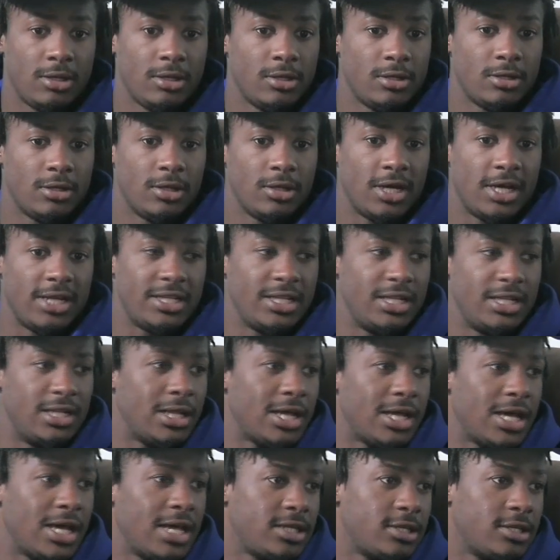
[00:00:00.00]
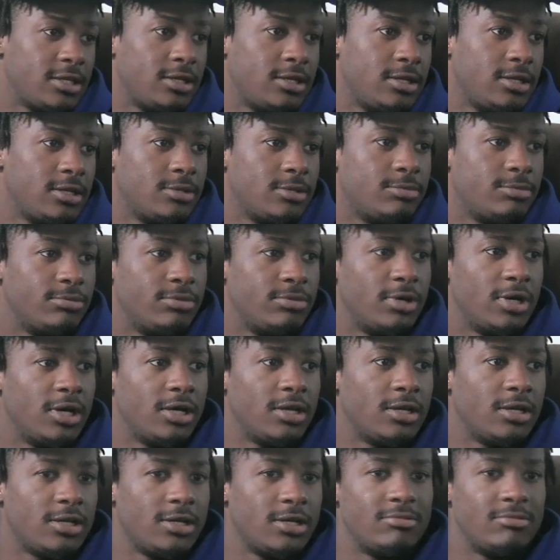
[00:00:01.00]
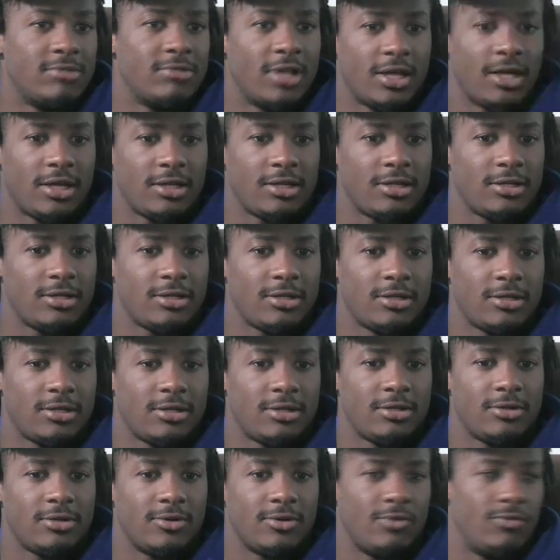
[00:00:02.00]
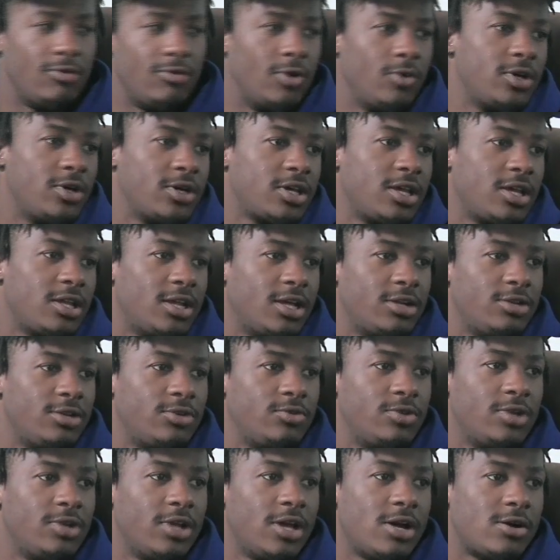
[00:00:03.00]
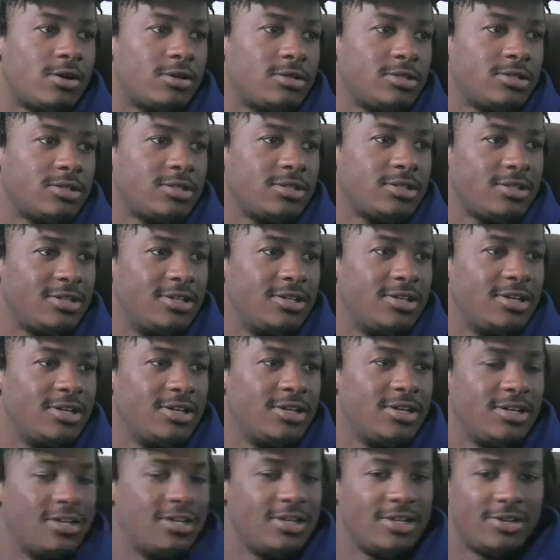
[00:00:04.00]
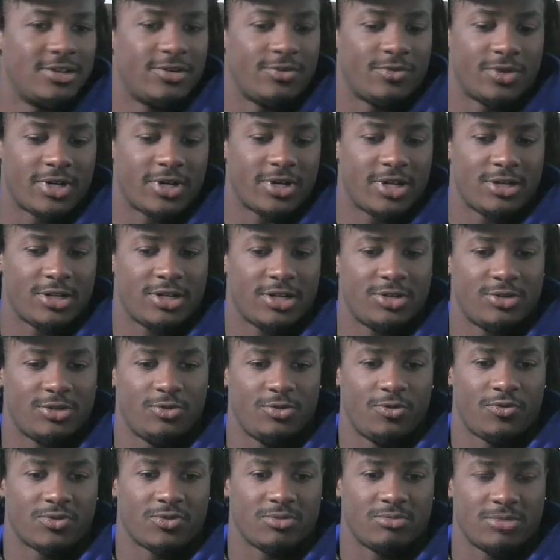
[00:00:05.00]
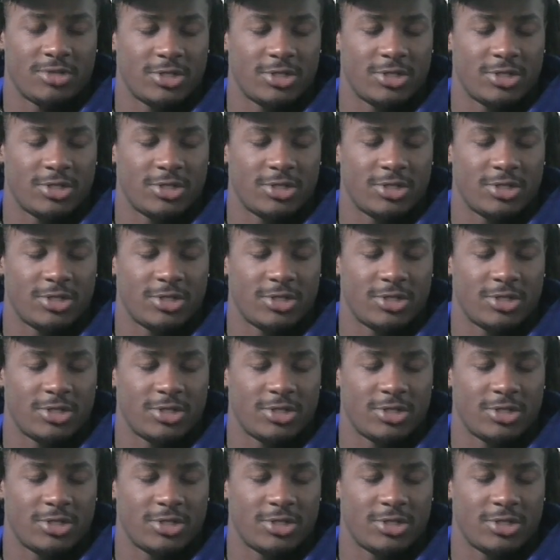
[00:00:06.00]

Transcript: I didn't like it. But I'm like, well, what can I do now? Mm-hmm. What can I do from this